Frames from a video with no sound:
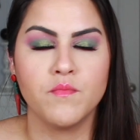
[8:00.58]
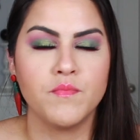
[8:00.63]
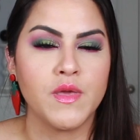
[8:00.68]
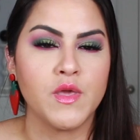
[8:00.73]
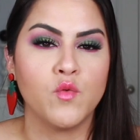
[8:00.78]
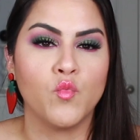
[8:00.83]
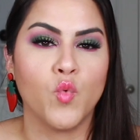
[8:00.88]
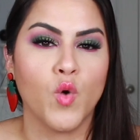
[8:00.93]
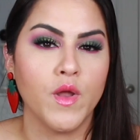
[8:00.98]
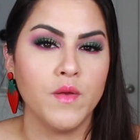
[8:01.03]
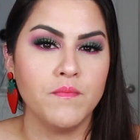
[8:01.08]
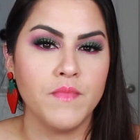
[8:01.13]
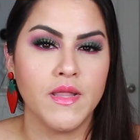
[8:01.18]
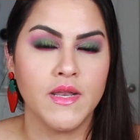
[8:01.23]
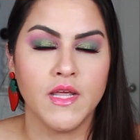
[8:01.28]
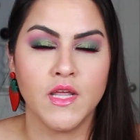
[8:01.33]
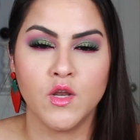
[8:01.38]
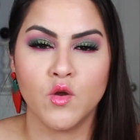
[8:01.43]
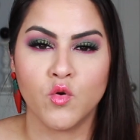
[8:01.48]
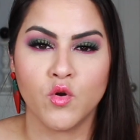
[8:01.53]
it be 1
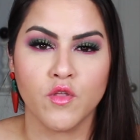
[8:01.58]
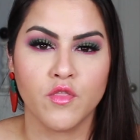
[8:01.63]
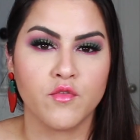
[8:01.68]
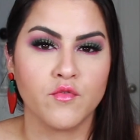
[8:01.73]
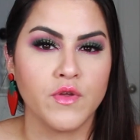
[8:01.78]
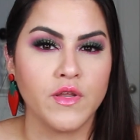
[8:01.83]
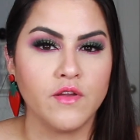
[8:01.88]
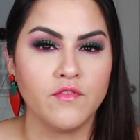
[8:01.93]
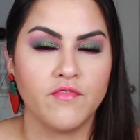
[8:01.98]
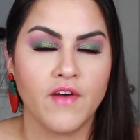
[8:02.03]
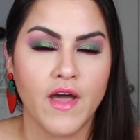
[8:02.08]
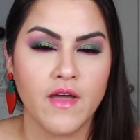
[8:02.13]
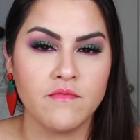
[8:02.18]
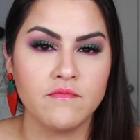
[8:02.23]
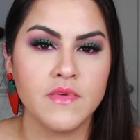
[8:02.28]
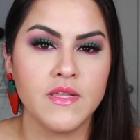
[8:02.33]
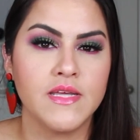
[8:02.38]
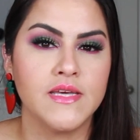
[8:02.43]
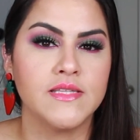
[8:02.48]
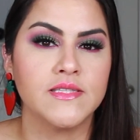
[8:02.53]
minute or 3 to 5
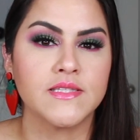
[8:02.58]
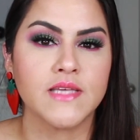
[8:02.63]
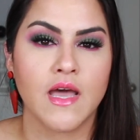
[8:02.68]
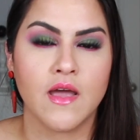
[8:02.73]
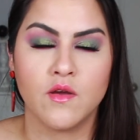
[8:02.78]
minutes.